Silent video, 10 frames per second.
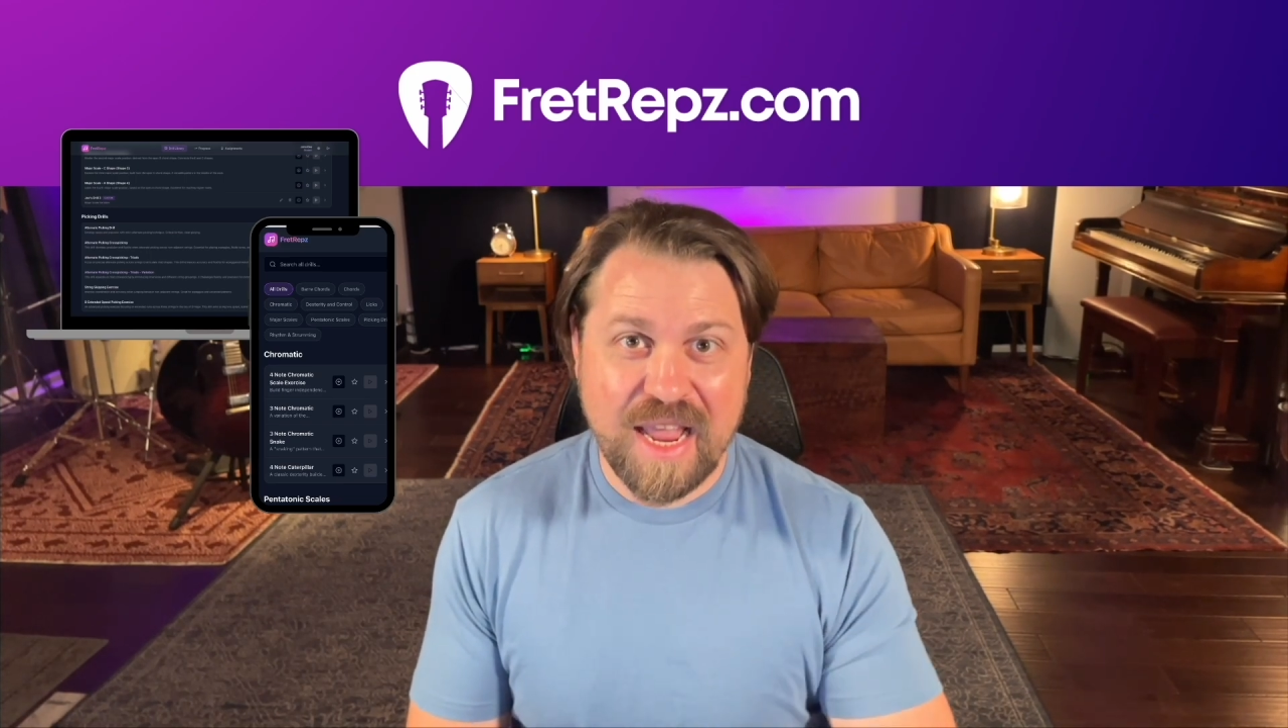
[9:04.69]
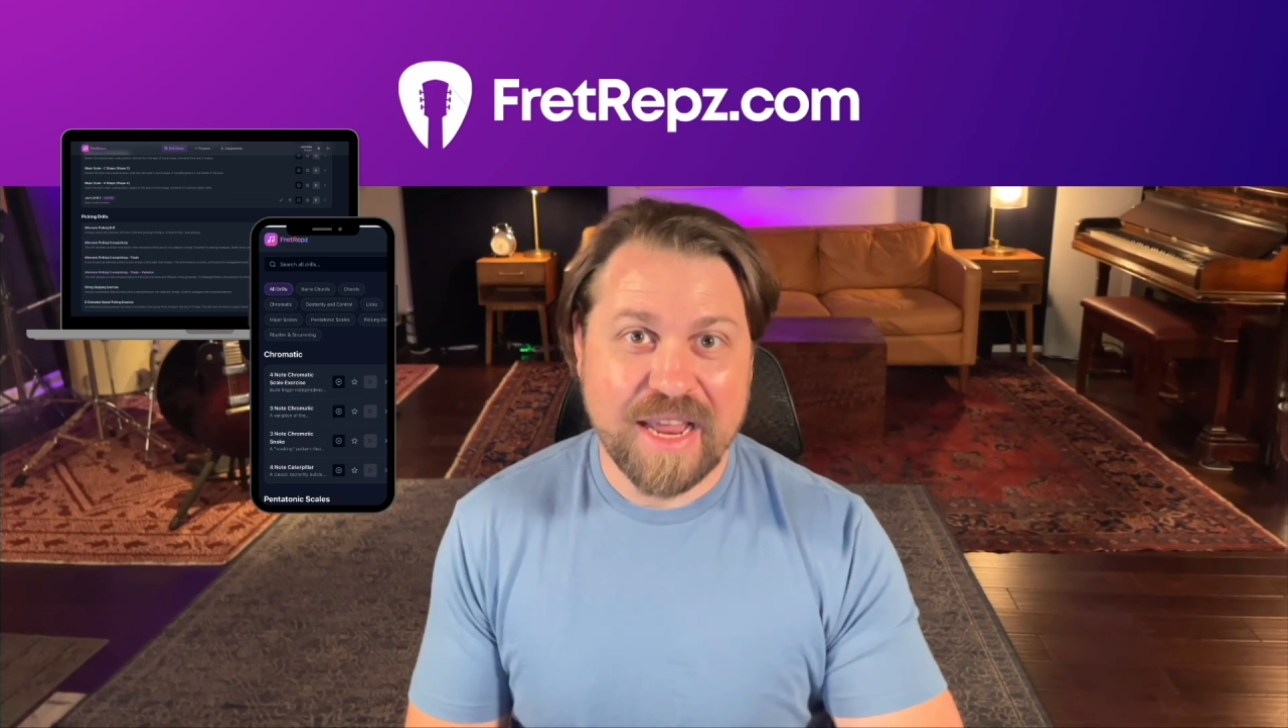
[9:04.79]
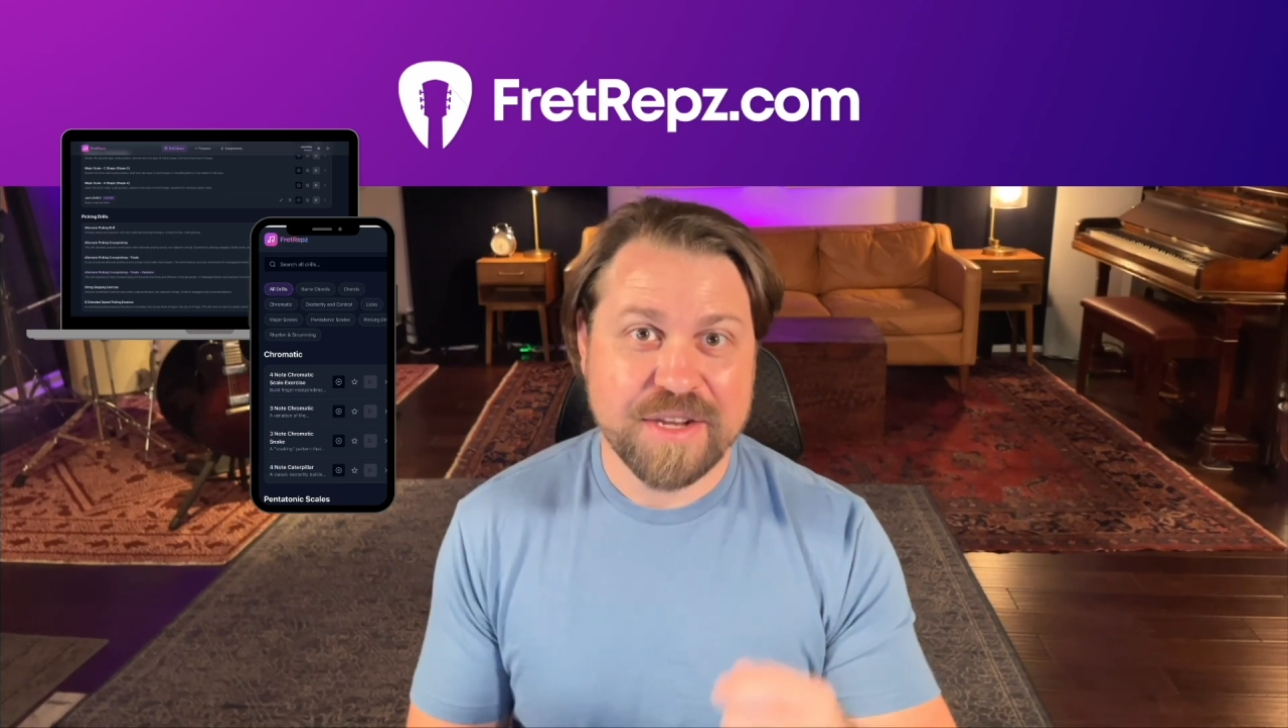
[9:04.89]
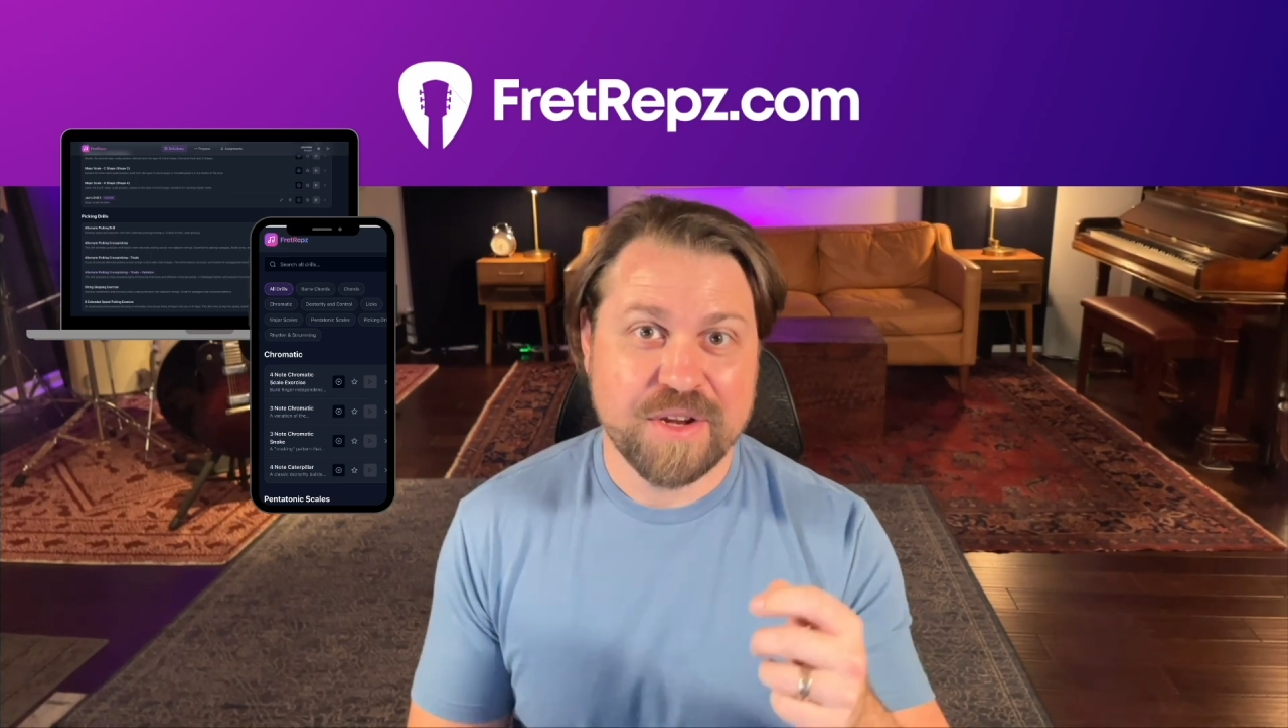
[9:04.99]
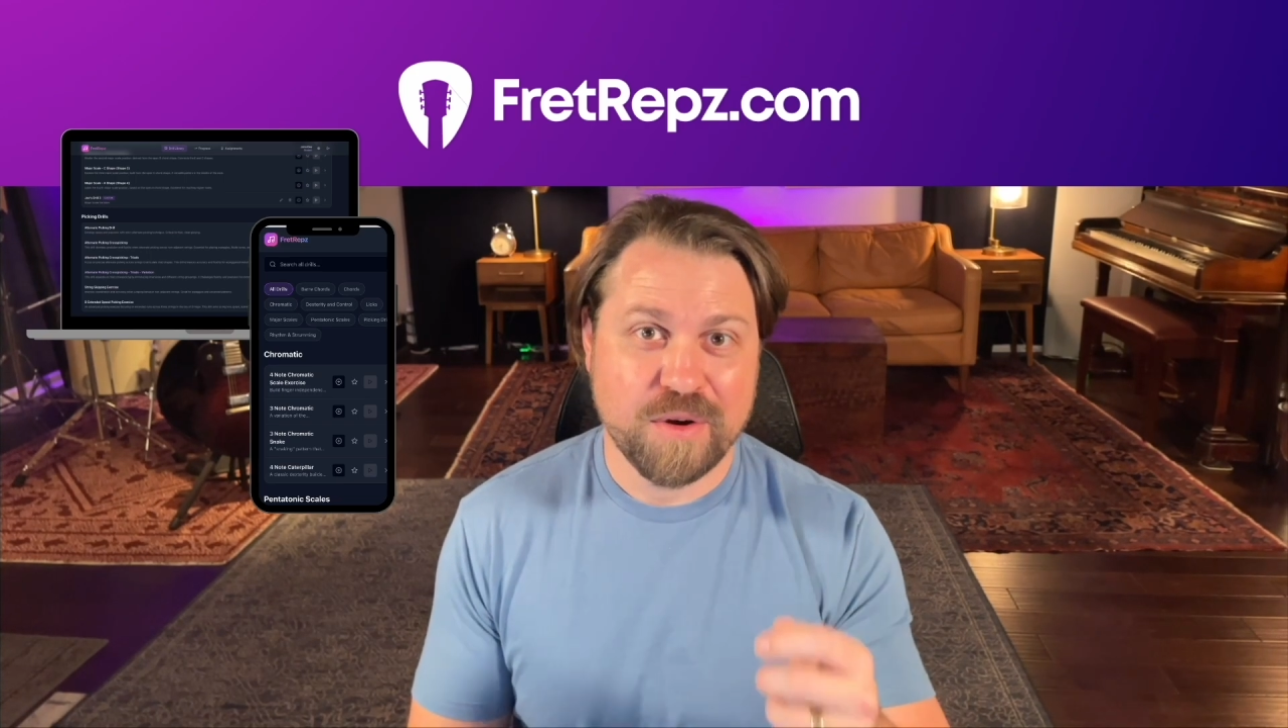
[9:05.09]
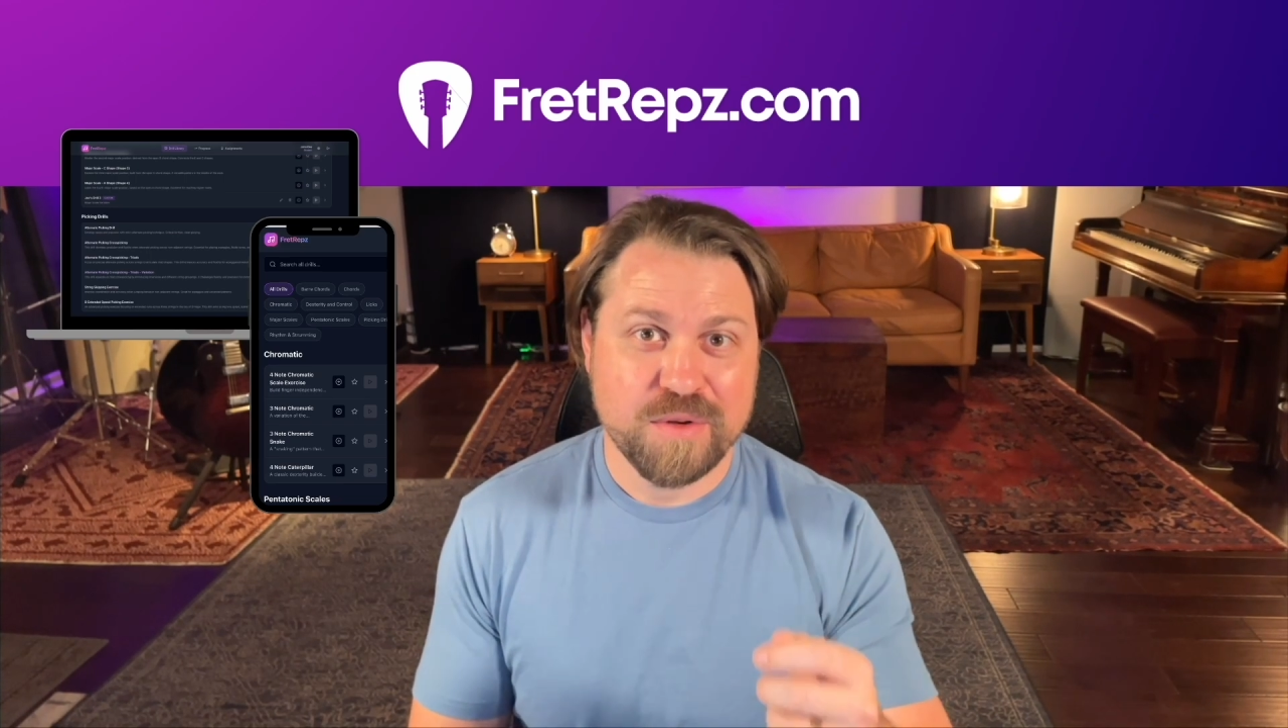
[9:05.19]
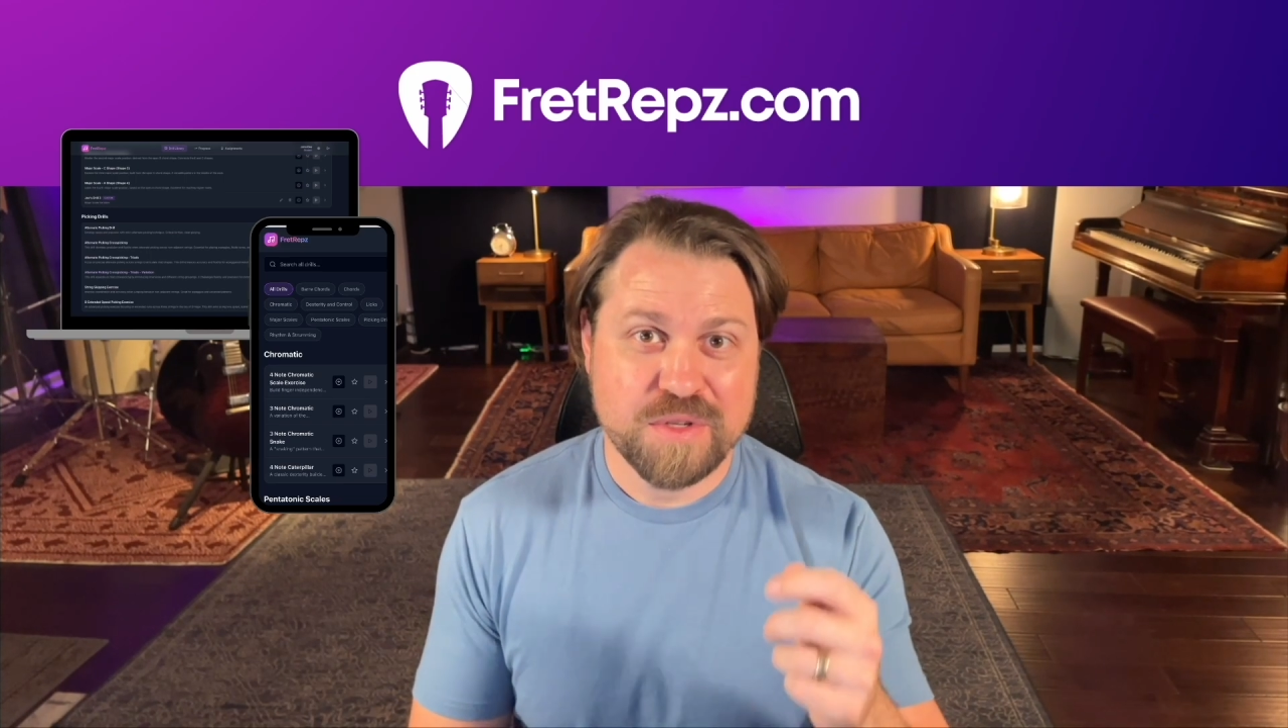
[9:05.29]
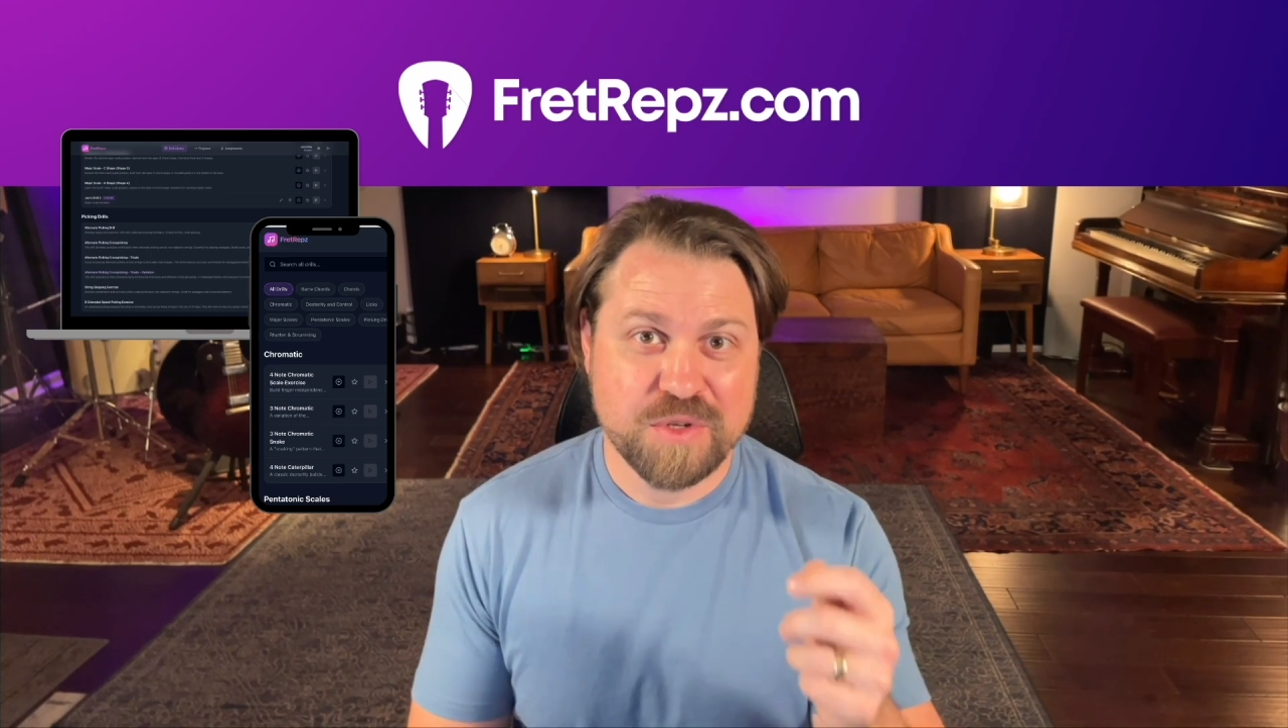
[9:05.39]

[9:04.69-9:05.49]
and turns